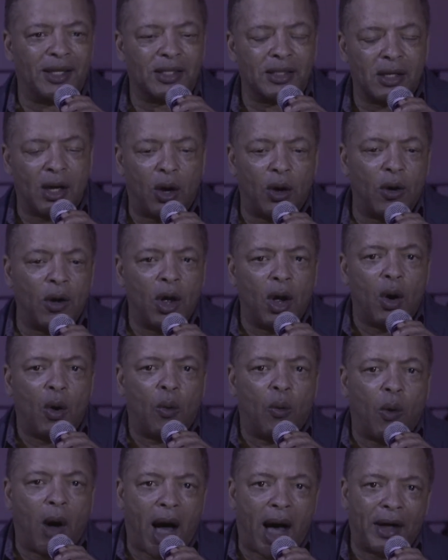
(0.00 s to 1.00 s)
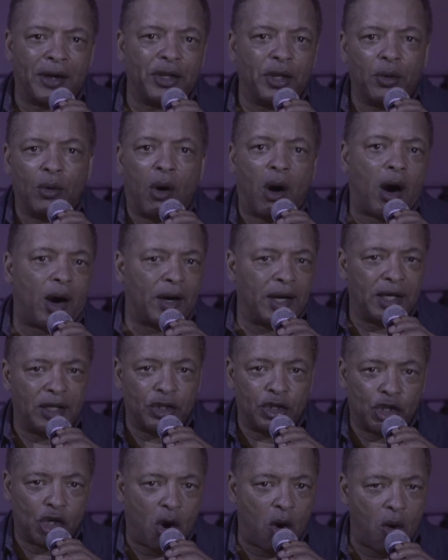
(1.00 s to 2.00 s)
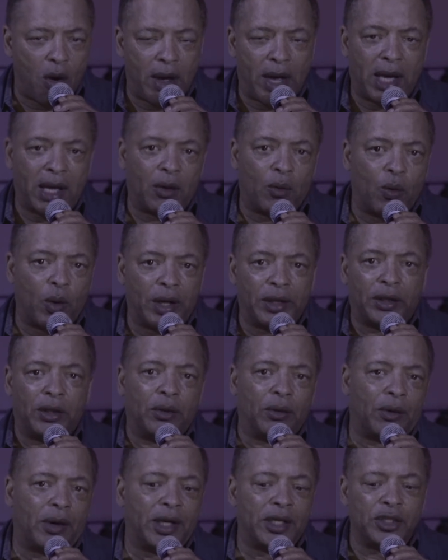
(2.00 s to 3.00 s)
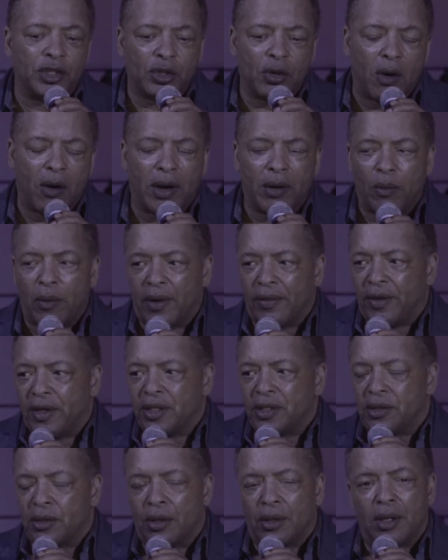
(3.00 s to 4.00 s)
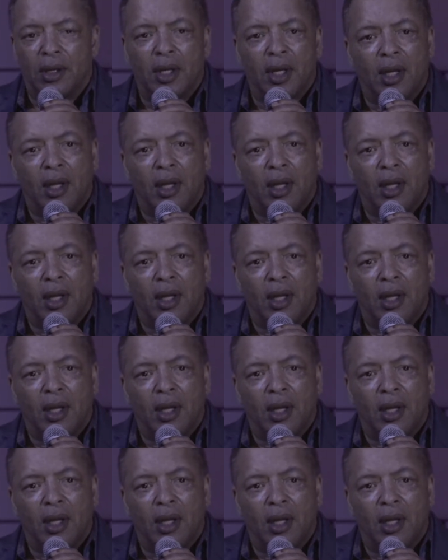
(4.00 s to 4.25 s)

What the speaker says: So while you are enjoying what you are enjoying, whether it's your